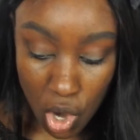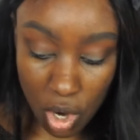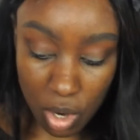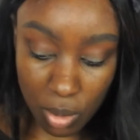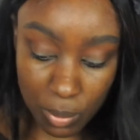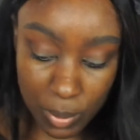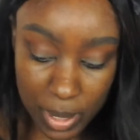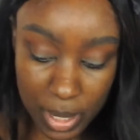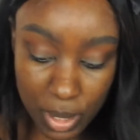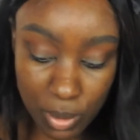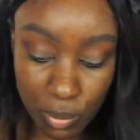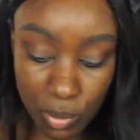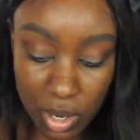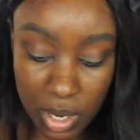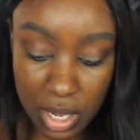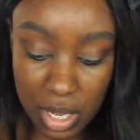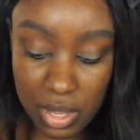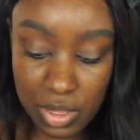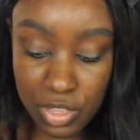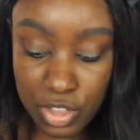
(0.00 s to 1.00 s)
or would I
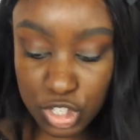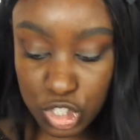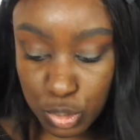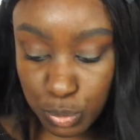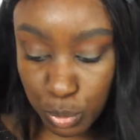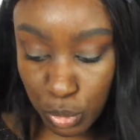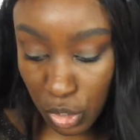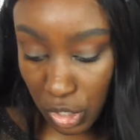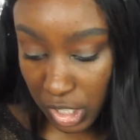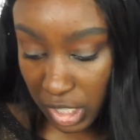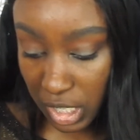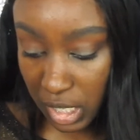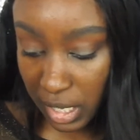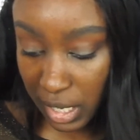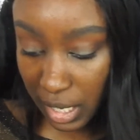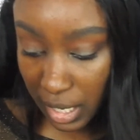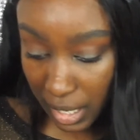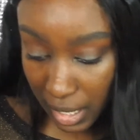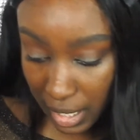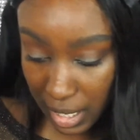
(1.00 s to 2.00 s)
want the
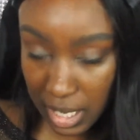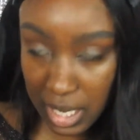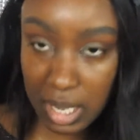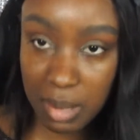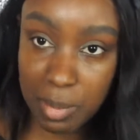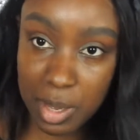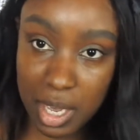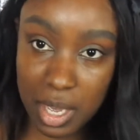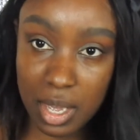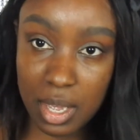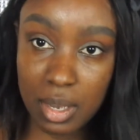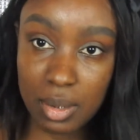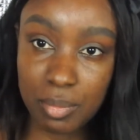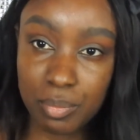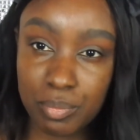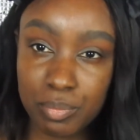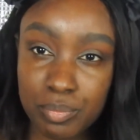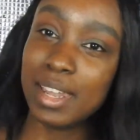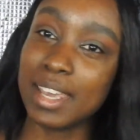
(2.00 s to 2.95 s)
sporty handyman?